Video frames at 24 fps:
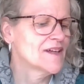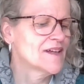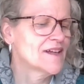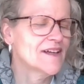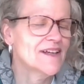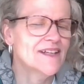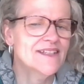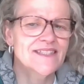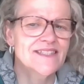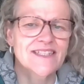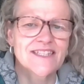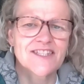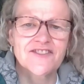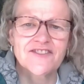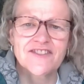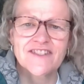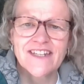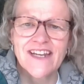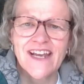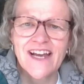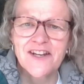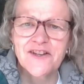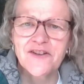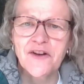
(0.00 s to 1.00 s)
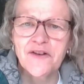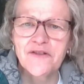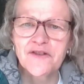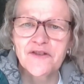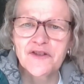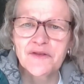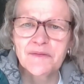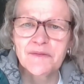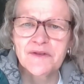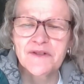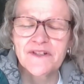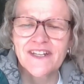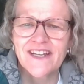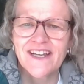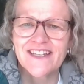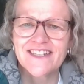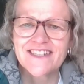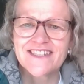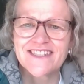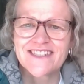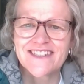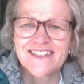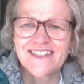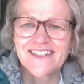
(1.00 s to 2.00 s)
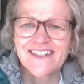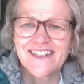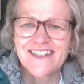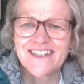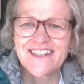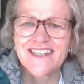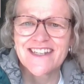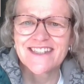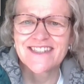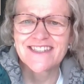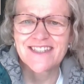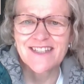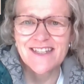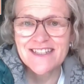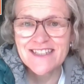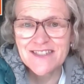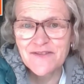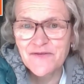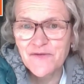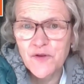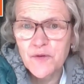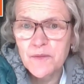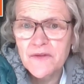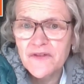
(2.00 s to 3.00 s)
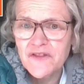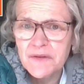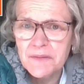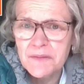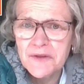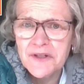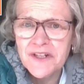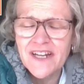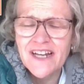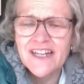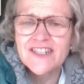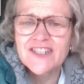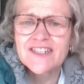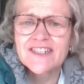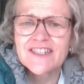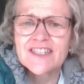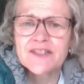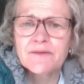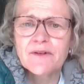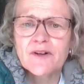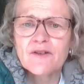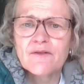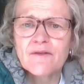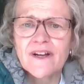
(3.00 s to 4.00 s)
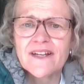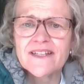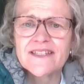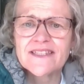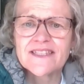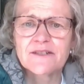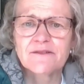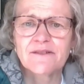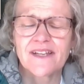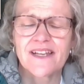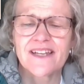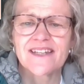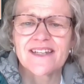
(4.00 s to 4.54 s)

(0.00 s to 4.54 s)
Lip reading: it's interesting how no communication it's a form of communication as well, right? So